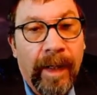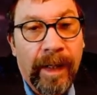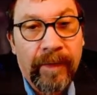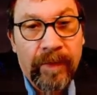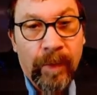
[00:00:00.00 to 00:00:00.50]

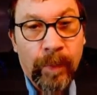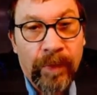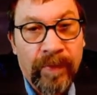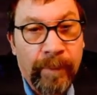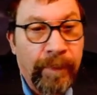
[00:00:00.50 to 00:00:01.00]
and so we're
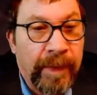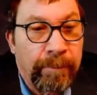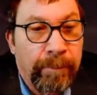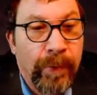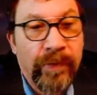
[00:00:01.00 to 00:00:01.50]
simply
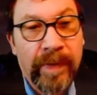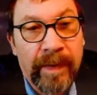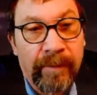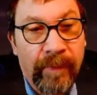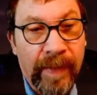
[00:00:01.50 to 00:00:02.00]
pushing
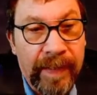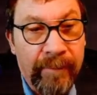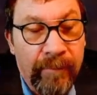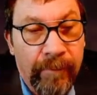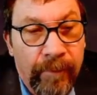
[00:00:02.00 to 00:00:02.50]
the
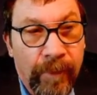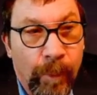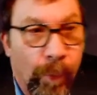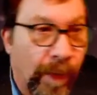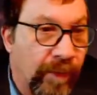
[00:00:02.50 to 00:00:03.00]
flame
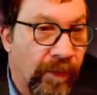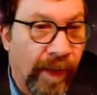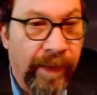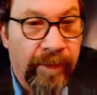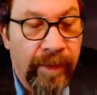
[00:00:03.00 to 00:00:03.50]
from one
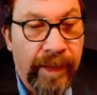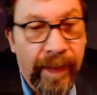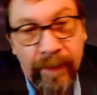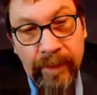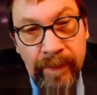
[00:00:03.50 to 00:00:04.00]
side to the
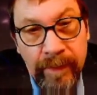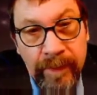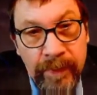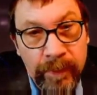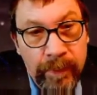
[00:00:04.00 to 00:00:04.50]
other
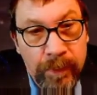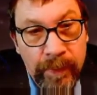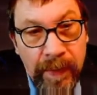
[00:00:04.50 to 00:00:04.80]
to